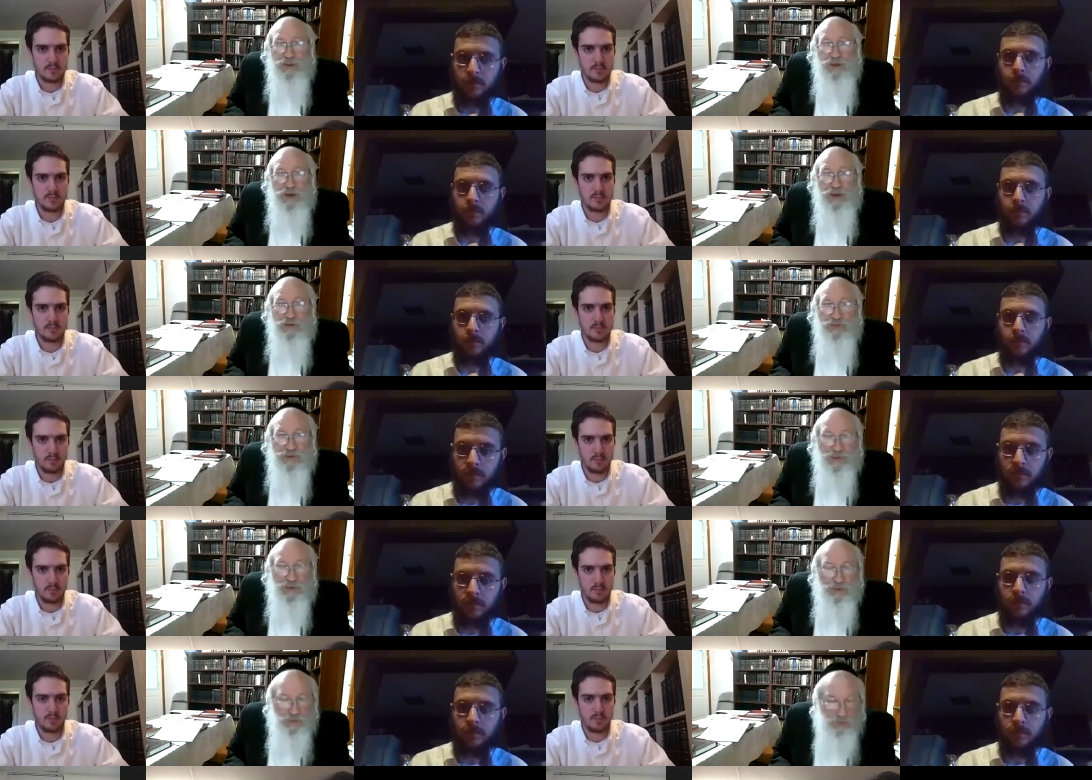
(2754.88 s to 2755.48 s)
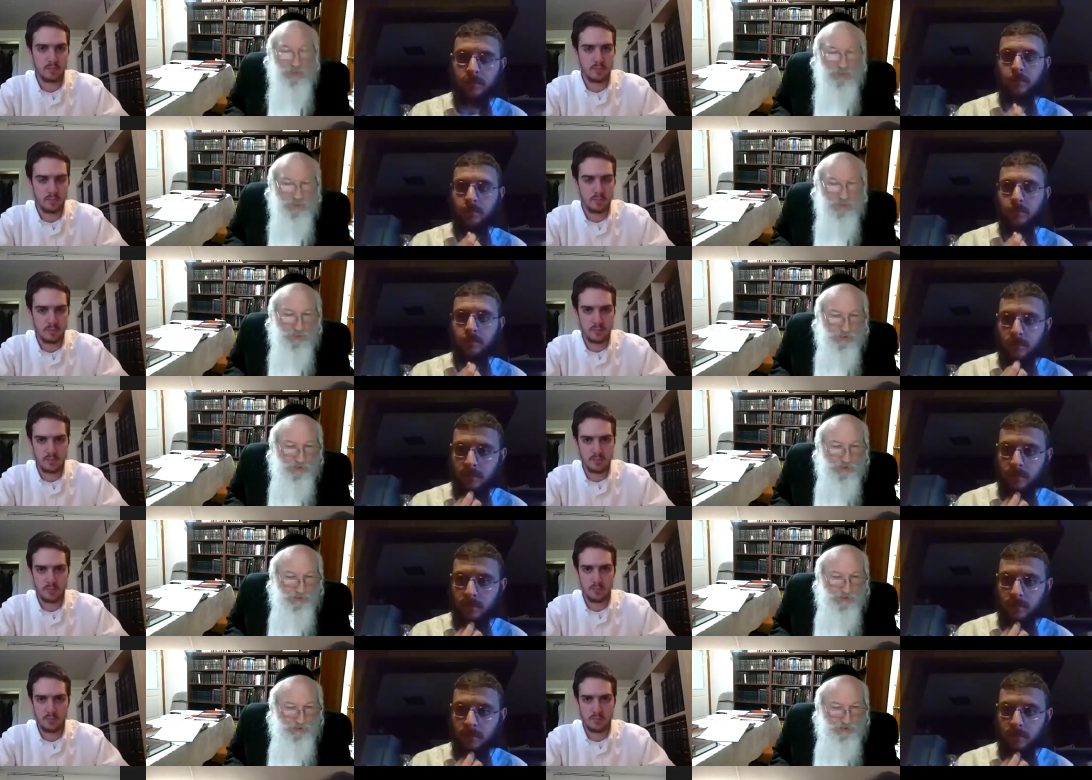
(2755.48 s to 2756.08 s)
Speaker 1: comes to
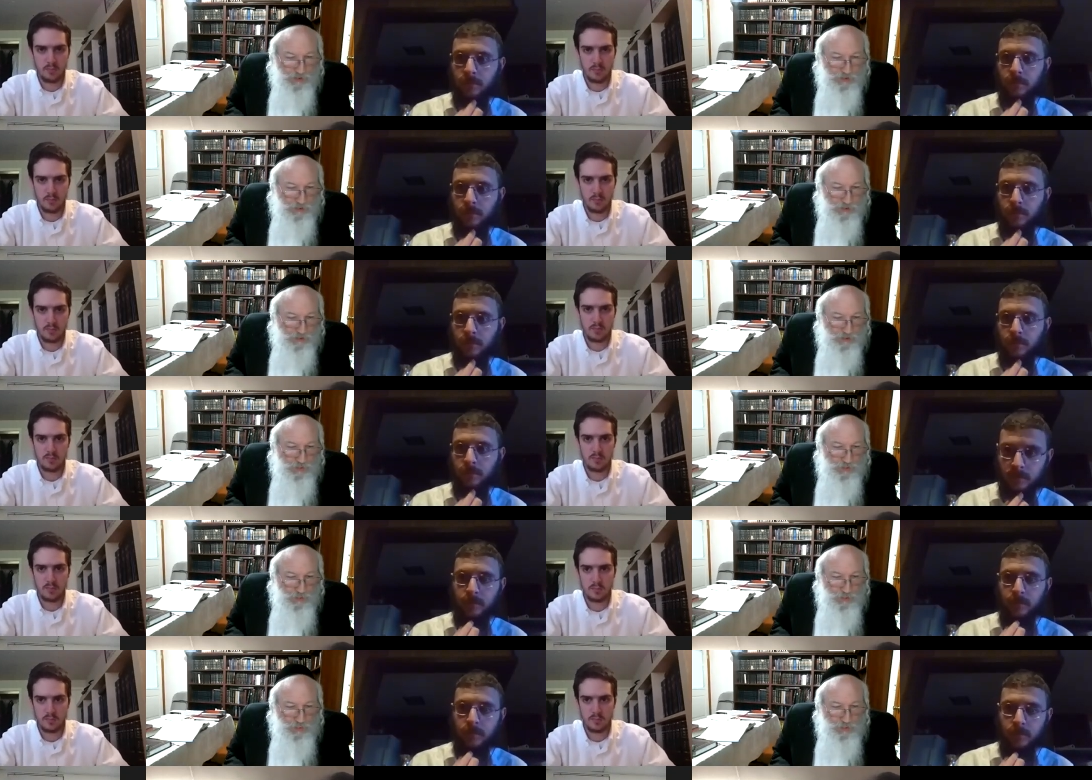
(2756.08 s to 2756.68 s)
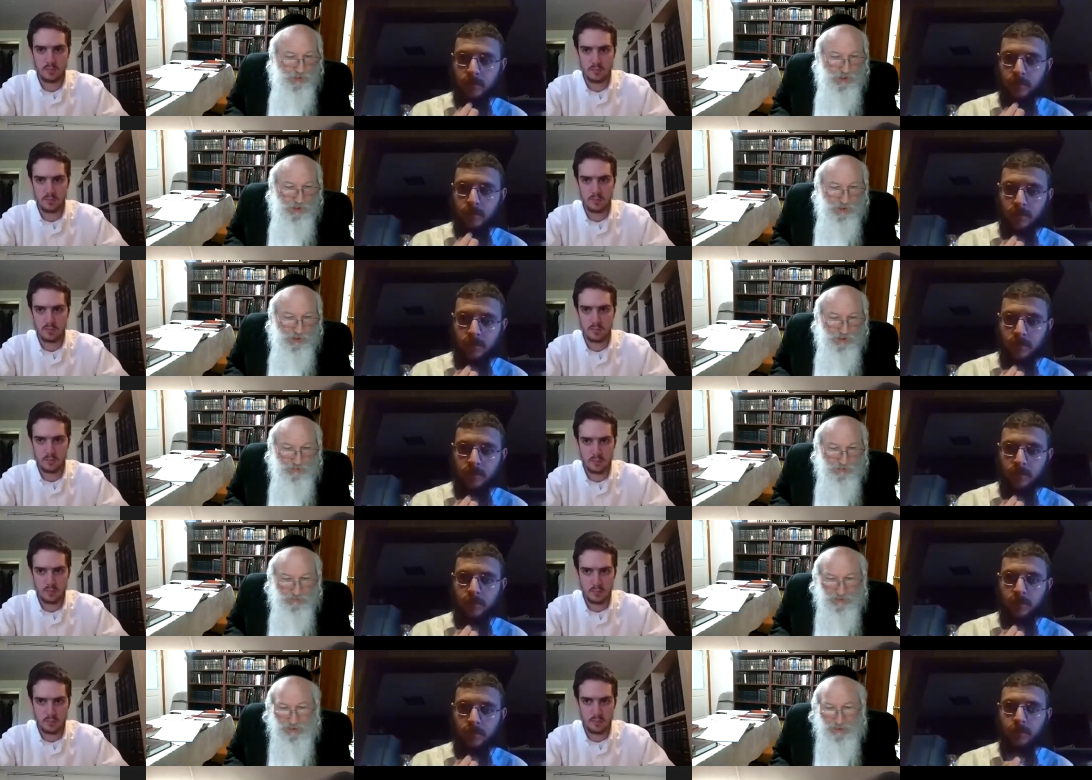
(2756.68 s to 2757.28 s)
to
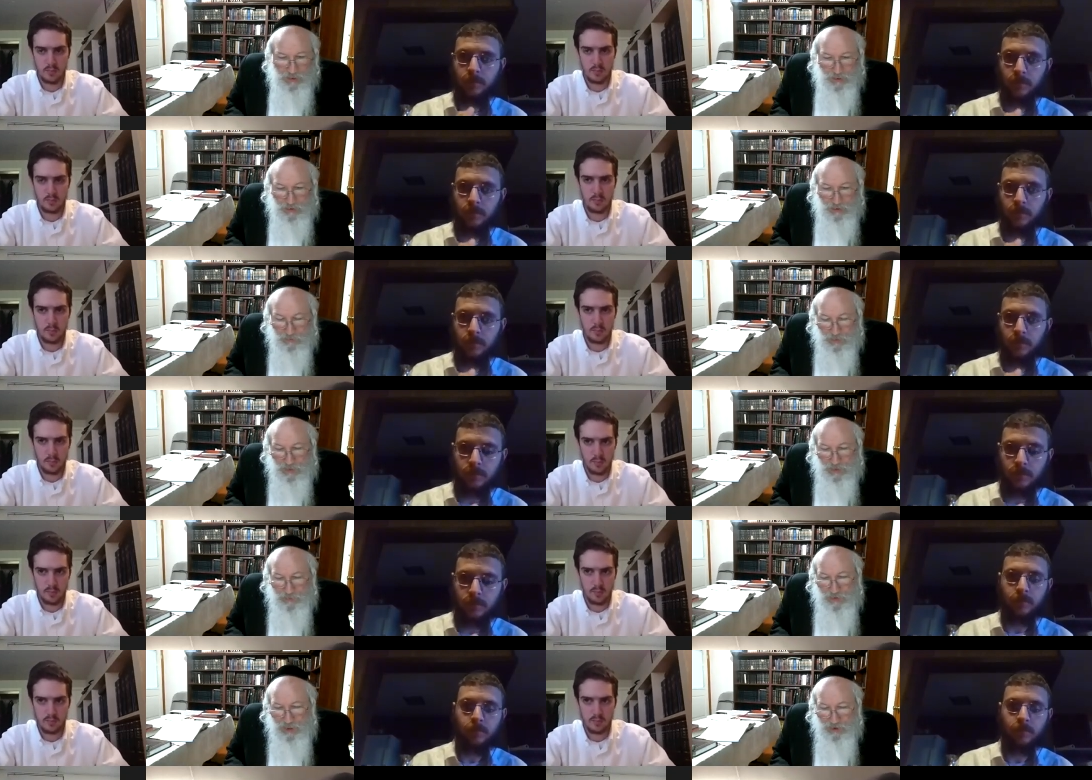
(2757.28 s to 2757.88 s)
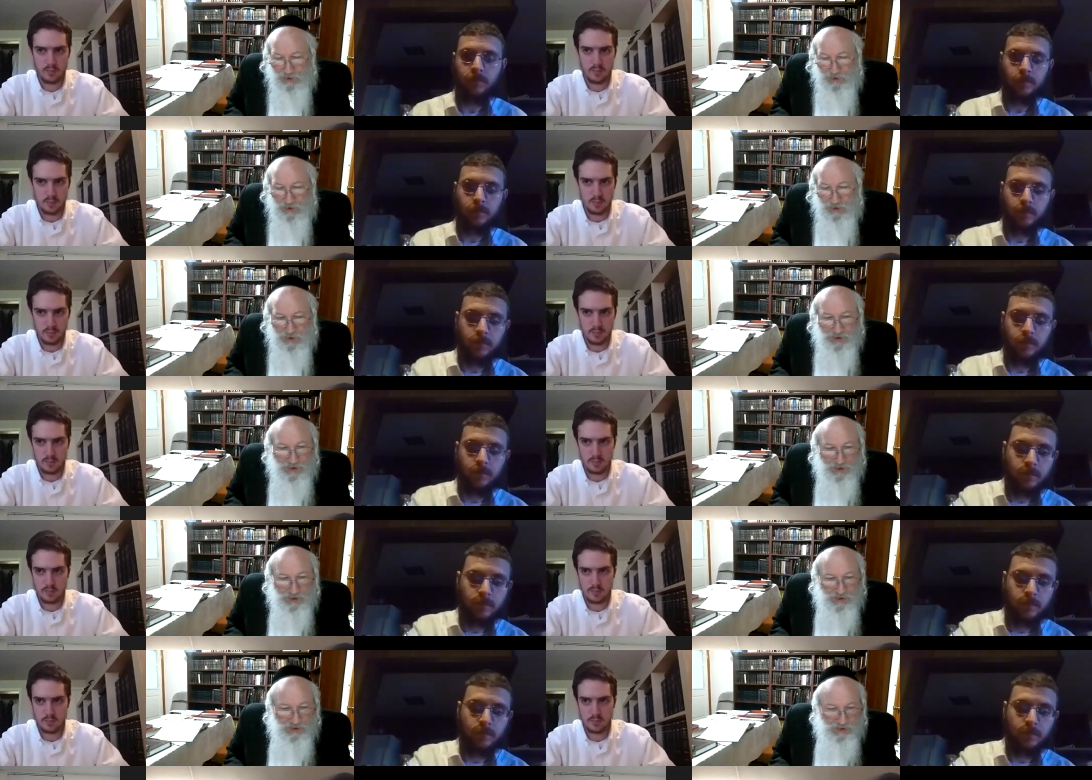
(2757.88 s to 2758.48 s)
uh, Melach. Maybe I should
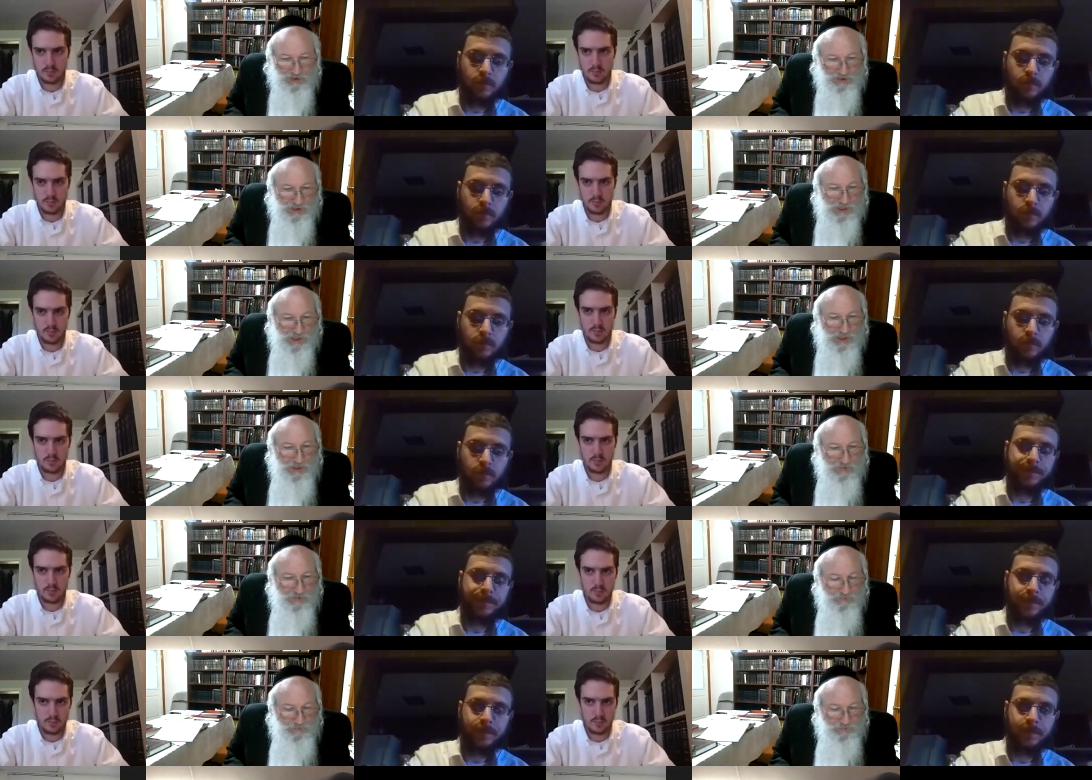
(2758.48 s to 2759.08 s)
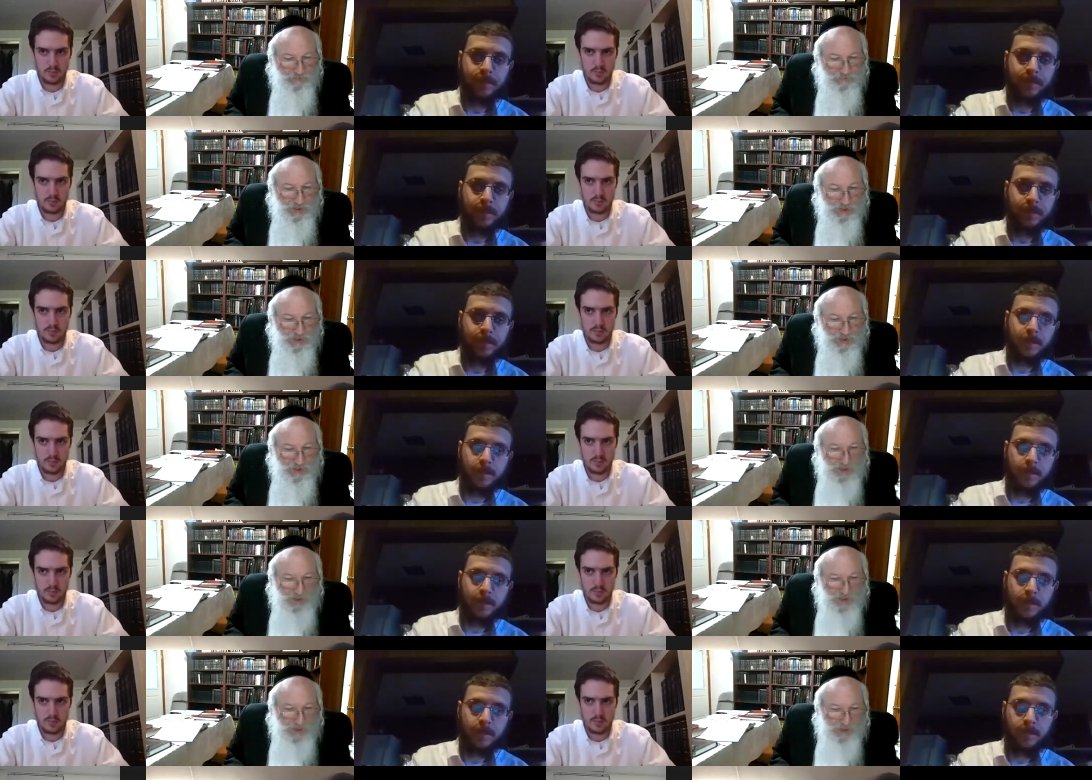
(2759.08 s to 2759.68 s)
say
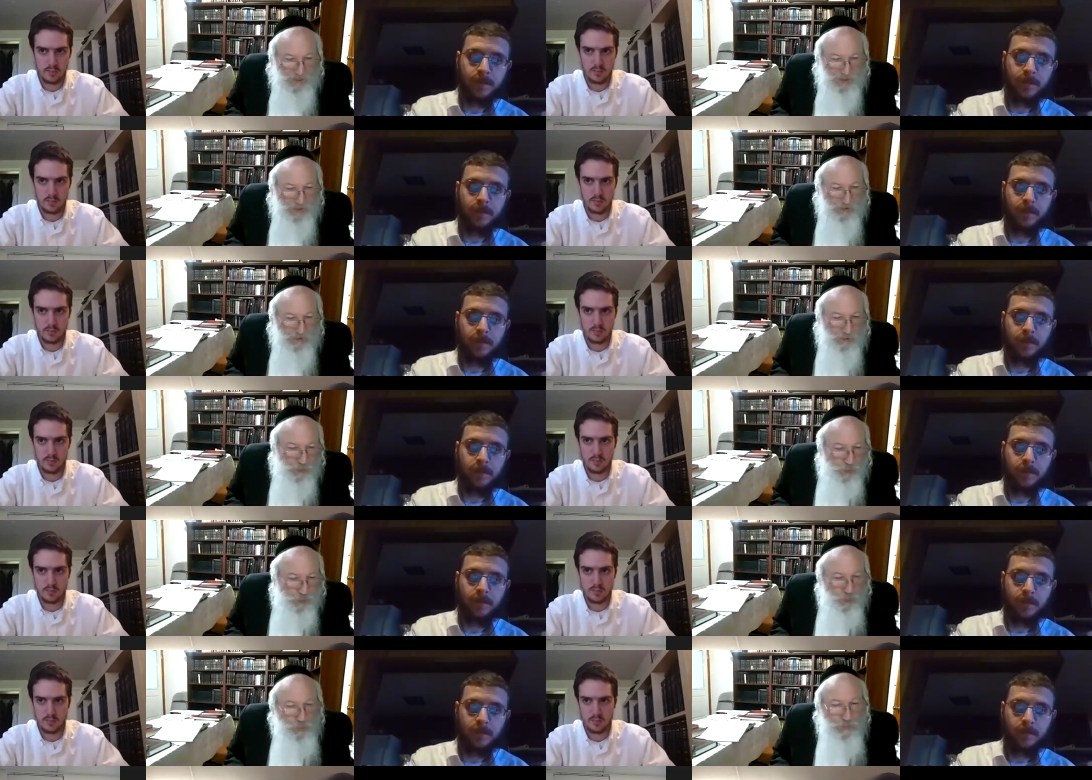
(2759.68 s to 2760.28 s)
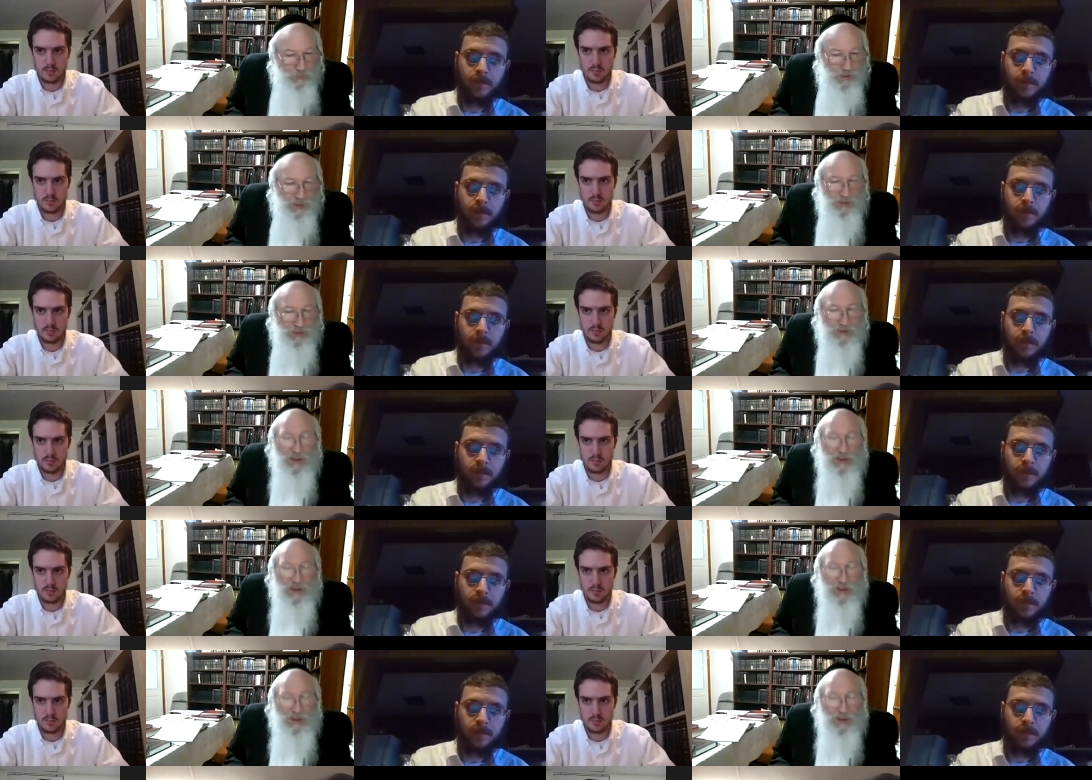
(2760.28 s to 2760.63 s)
a two-minute